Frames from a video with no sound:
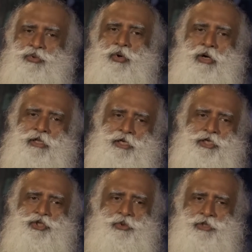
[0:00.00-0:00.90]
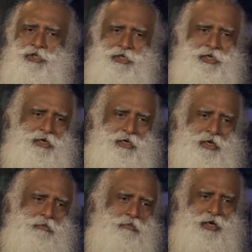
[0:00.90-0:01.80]
do all the rituals here
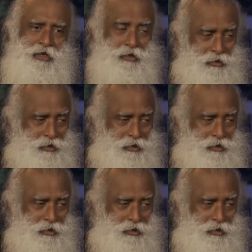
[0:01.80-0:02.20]
and bury her